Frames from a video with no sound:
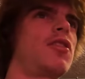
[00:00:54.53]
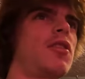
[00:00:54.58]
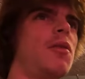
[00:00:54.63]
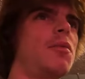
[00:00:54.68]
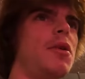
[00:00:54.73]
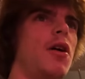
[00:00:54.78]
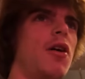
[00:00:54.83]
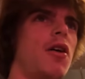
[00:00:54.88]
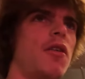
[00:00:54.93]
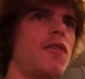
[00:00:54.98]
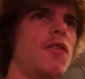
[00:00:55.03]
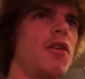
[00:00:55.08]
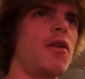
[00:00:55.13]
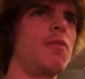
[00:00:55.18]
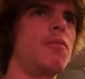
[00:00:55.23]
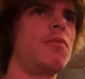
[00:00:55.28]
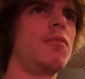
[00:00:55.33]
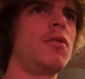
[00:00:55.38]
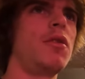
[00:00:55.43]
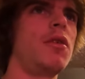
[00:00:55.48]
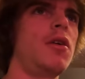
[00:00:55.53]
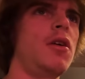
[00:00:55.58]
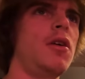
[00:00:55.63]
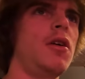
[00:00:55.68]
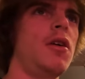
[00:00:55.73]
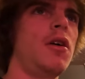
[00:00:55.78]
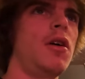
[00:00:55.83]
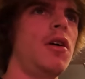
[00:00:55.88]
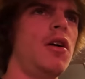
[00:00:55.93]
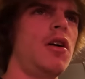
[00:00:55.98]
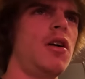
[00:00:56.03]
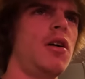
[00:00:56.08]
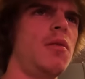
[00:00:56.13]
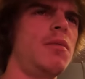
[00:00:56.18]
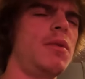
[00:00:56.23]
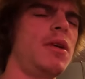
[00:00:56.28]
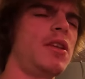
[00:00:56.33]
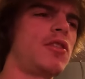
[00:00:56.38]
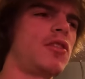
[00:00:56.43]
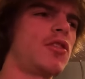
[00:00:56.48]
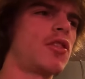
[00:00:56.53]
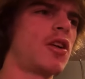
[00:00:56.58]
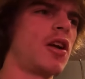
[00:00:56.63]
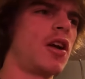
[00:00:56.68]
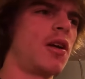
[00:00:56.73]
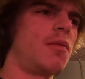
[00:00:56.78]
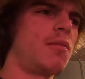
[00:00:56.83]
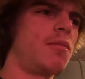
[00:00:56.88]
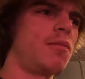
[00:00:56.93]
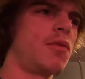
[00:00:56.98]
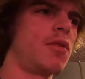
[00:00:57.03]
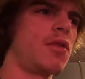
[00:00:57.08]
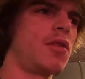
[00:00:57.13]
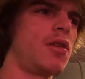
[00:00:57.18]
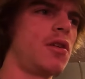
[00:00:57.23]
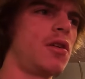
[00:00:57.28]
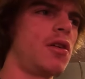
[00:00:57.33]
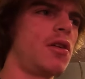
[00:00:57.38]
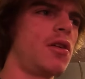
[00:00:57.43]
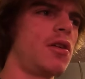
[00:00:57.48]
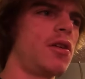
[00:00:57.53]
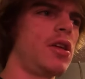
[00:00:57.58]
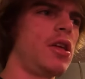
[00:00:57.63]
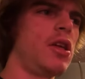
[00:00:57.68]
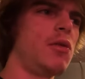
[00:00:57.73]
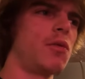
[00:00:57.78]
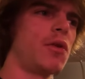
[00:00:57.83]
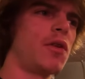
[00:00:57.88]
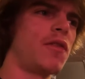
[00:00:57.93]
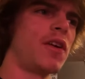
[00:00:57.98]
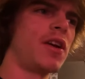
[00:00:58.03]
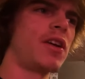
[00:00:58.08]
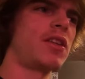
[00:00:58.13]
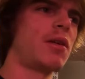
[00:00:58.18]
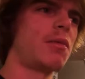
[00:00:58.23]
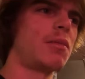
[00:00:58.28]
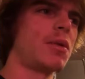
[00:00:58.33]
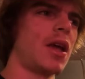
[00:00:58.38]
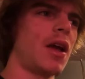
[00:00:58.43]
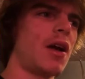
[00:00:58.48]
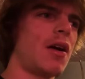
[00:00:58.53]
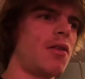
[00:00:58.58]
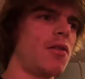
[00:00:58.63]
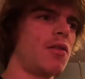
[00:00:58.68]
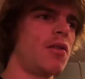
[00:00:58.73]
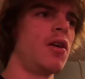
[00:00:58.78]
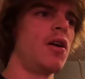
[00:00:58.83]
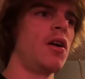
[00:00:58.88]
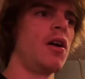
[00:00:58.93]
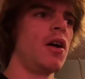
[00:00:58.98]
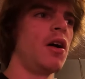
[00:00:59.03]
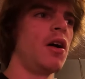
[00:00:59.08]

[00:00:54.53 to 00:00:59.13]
Some of y'all are from um, Instagram, the You Wanna FaceTime account,